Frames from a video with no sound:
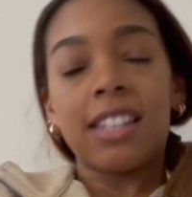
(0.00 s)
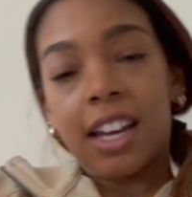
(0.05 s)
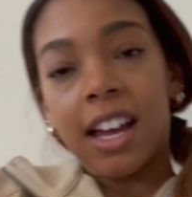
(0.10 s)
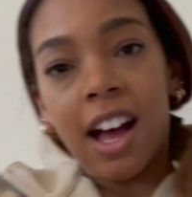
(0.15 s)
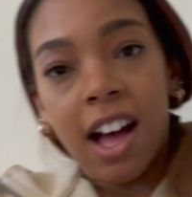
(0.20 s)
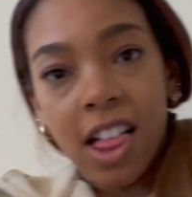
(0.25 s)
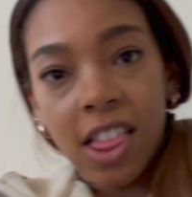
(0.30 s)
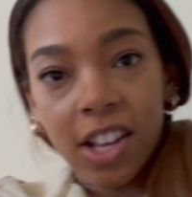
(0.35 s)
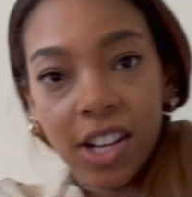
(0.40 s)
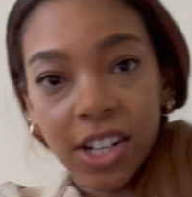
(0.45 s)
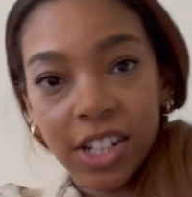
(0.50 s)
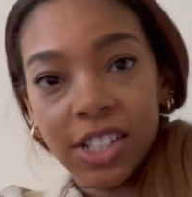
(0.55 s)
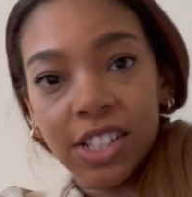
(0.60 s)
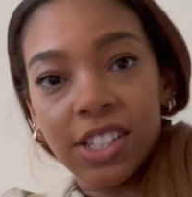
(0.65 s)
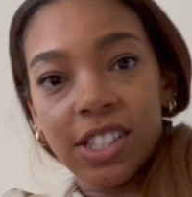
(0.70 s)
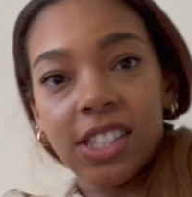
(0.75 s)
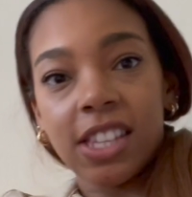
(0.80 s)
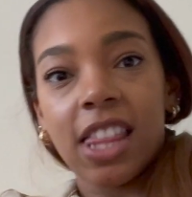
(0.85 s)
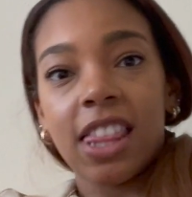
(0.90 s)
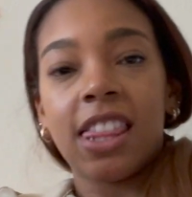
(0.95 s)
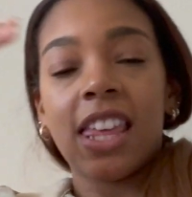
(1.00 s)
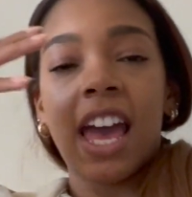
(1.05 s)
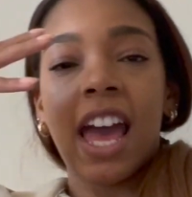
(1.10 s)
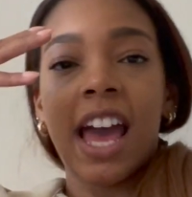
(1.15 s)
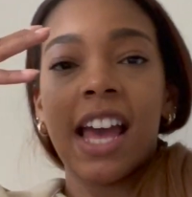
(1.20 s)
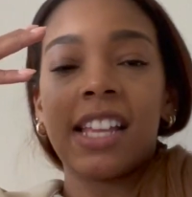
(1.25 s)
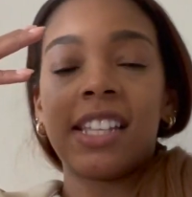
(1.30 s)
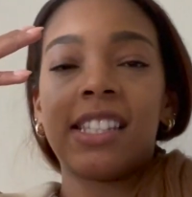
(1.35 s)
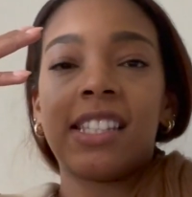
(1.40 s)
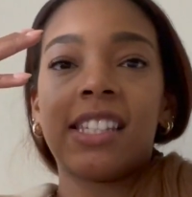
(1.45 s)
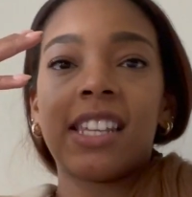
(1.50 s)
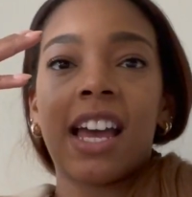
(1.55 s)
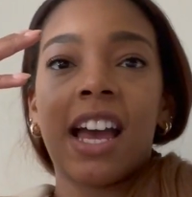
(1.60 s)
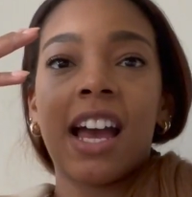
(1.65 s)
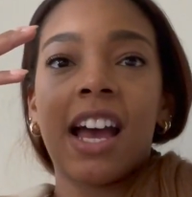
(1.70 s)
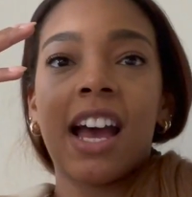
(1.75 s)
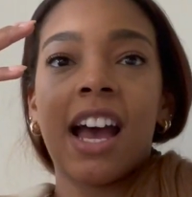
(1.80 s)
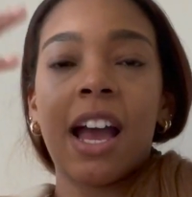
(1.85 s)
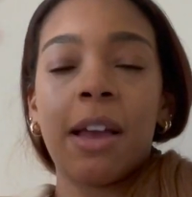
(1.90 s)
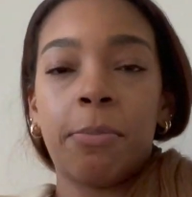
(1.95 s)
colors that
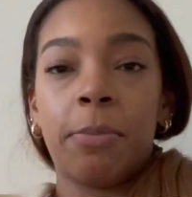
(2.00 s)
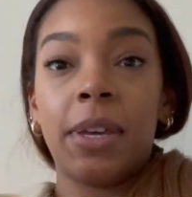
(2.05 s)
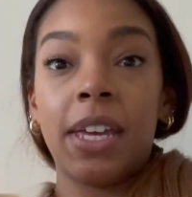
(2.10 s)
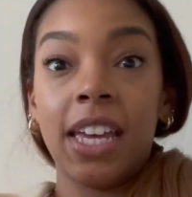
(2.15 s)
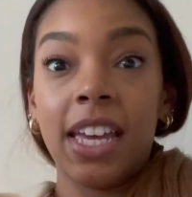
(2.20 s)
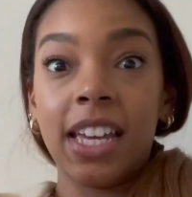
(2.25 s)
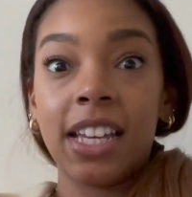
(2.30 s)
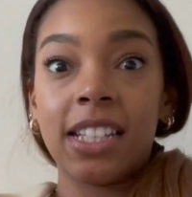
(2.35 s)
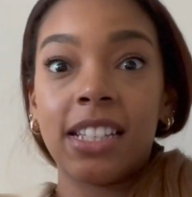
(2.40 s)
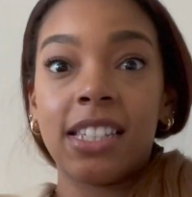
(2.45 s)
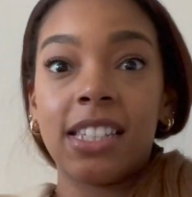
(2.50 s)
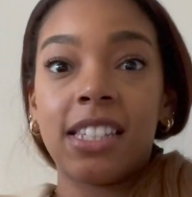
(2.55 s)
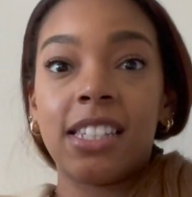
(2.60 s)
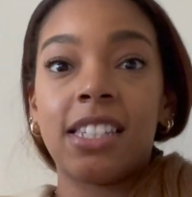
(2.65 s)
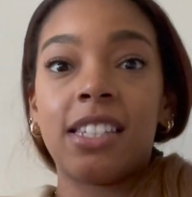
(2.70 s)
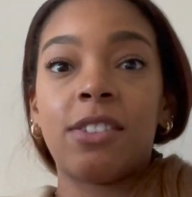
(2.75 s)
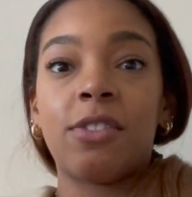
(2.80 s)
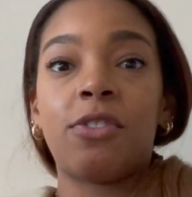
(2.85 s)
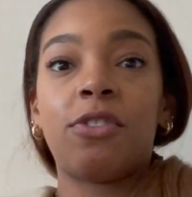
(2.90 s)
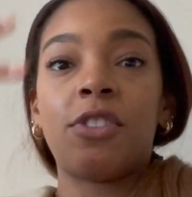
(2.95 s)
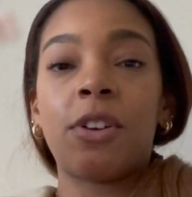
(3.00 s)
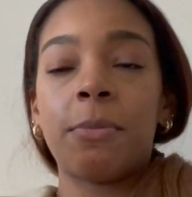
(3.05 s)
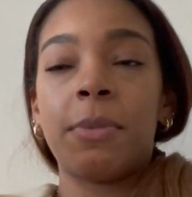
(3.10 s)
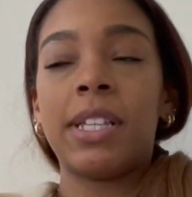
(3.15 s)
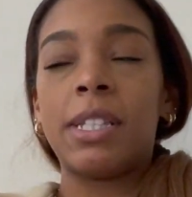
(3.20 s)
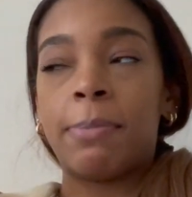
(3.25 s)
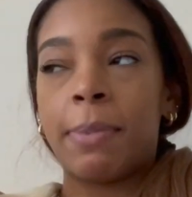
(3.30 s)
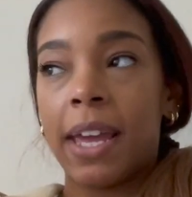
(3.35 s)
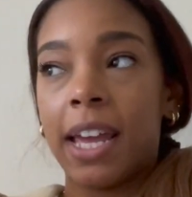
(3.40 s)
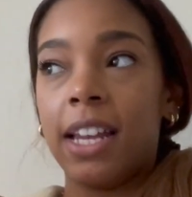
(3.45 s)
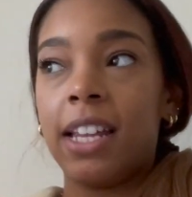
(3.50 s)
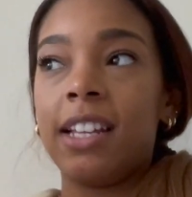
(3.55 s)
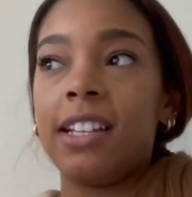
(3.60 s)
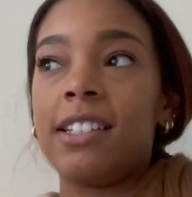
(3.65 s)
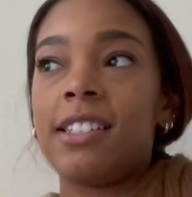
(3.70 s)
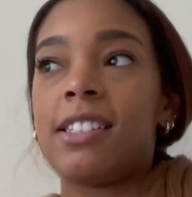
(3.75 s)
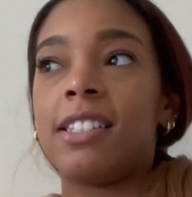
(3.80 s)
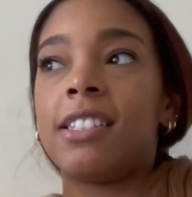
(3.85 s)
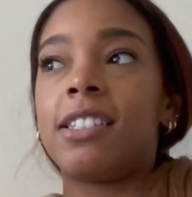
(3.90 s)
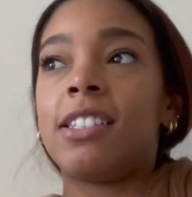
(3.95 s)
I picked from his
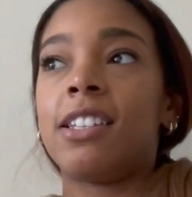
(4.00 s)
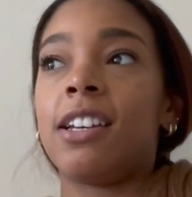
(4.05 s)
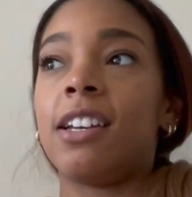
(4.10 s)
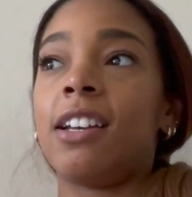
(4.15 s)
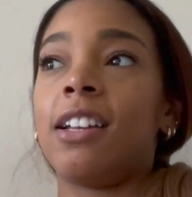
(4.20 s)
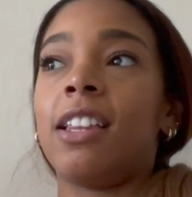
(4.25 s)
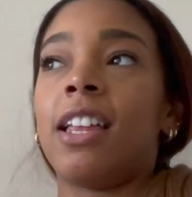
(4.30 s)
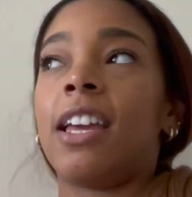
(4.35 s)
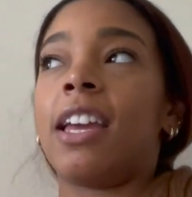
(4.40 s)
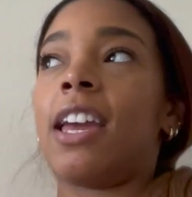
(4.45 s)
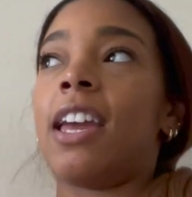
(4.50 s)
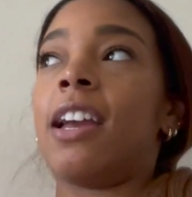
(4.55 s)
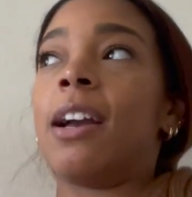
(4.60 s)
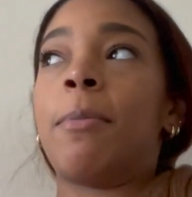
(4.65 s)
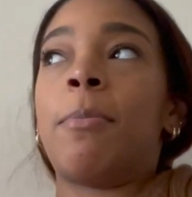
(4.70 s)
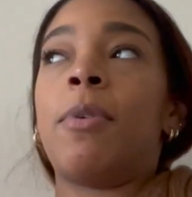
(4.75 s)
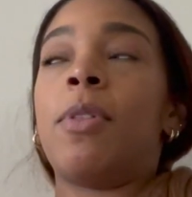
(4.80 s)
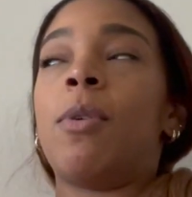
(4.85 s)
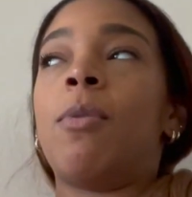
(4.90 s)
paintings to like hang up on the